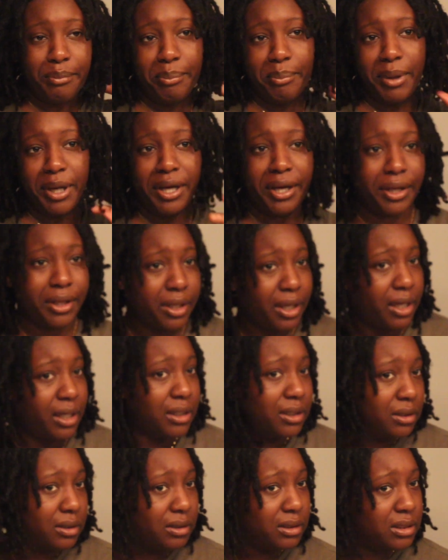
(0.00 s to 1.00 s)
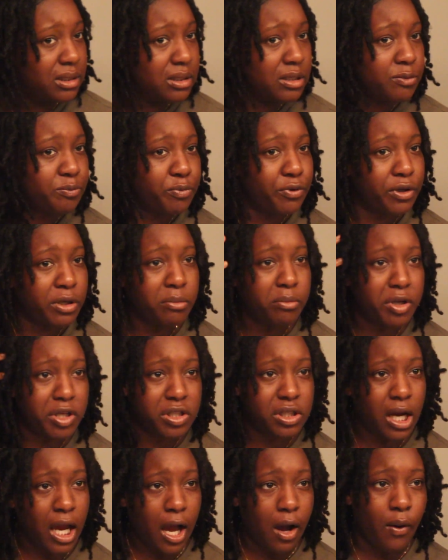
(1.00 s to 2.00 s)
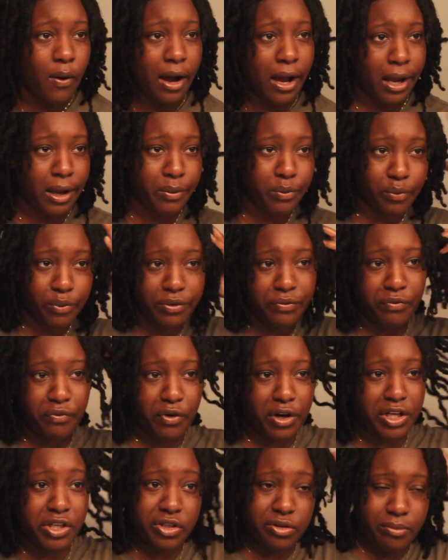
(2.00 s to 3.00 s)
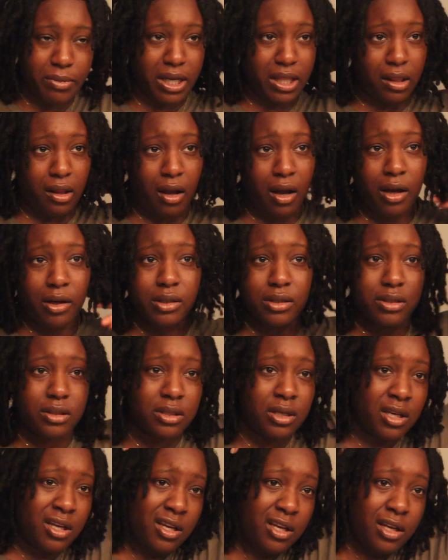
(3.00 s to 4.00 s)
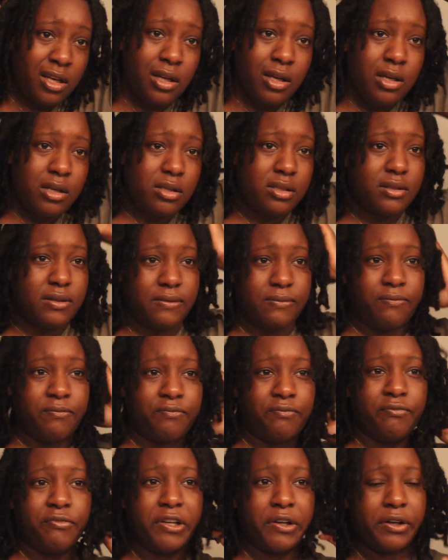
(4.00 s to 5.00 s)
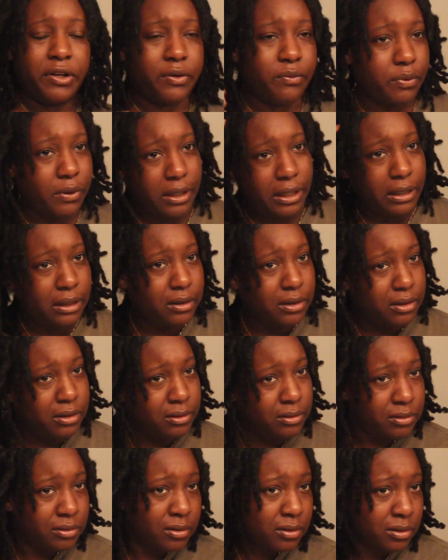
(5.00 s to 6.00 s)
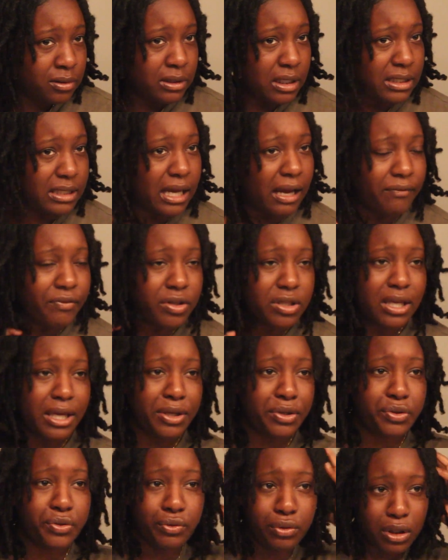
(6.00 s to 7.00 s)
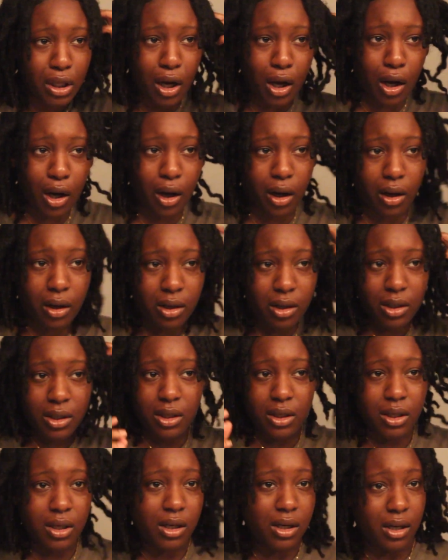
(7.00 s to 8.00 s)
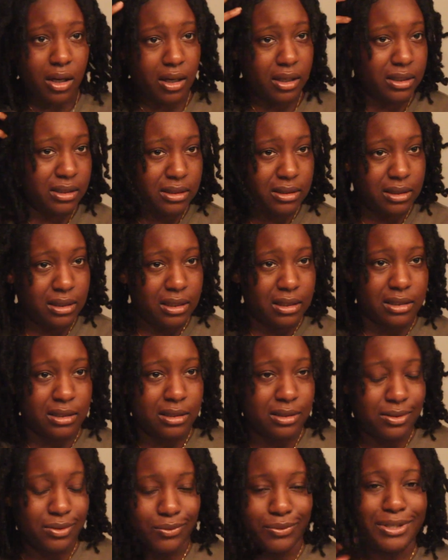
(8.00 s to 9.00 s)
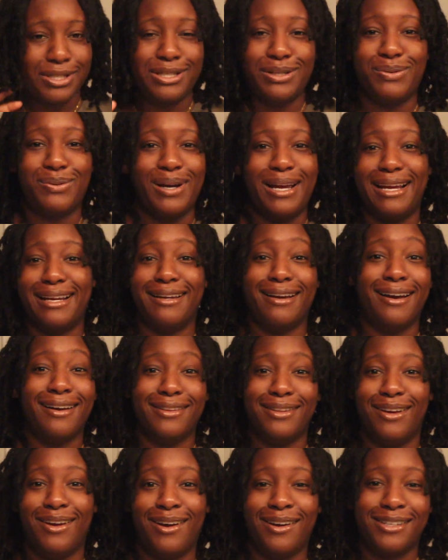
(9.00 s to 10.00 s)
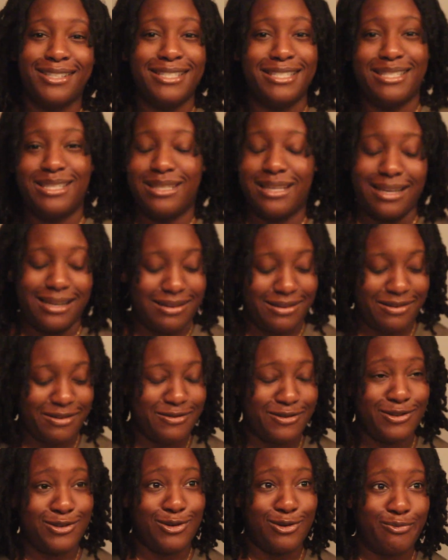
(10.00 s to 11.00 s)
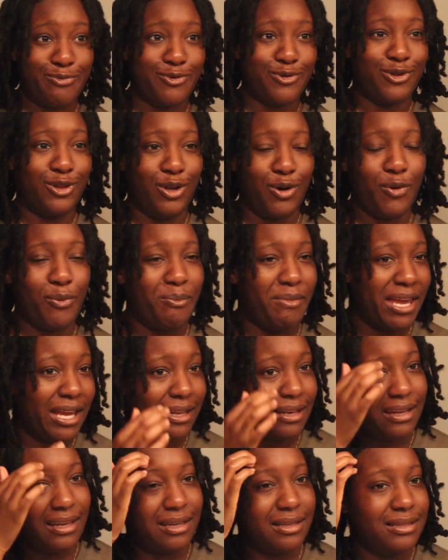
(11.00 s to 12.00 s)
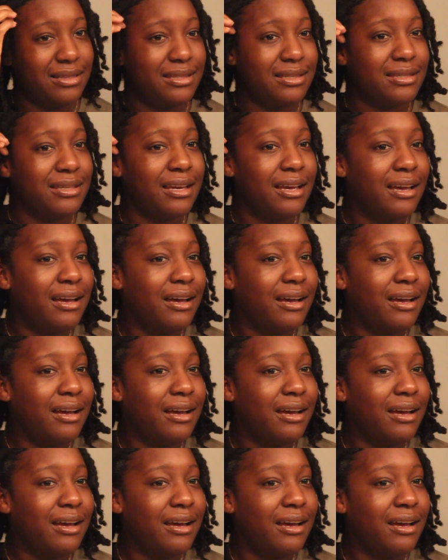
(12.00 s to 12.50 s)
But yeah, this is pretty much how I refresh my locks. Very quick, doesn't have to take too long. Honestly, this is the reason why I got Locs. It's like super low maintenance,